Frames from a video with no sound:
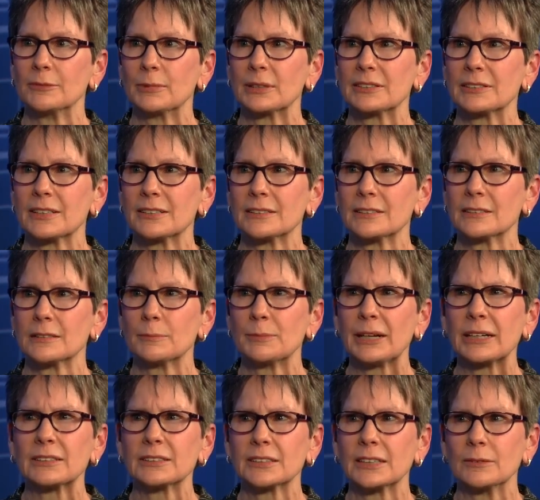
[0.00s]
because I
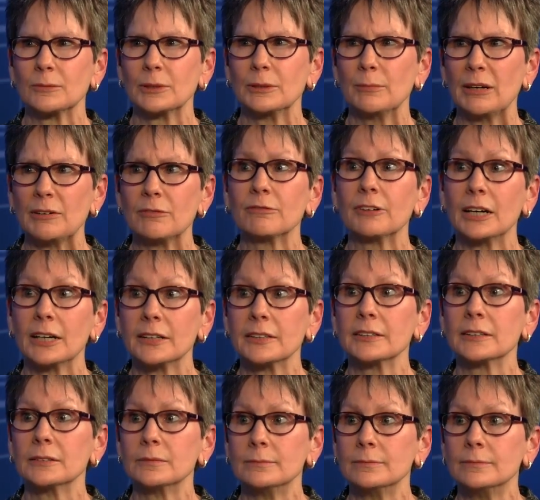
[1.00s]
suspect that we may find
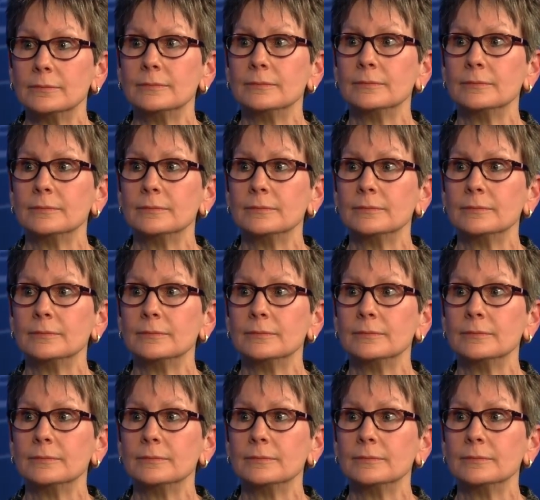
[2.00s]
them.